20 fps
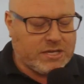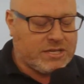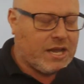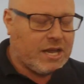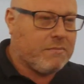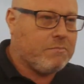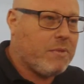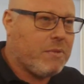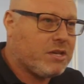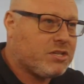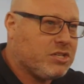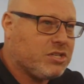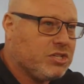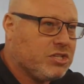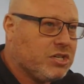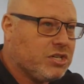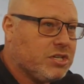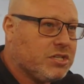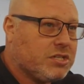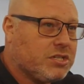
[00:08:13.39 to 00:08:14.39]
sent
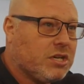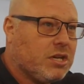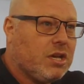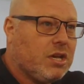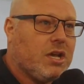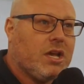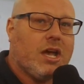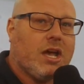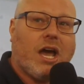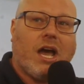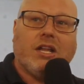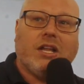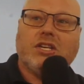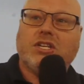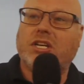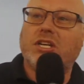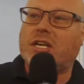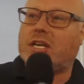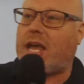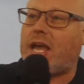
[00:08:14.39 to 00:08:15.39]
messengers, and
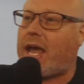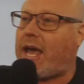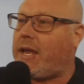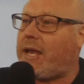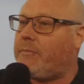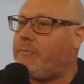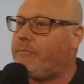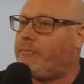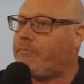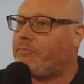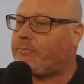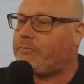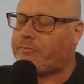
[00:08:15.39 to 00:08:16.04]
she came,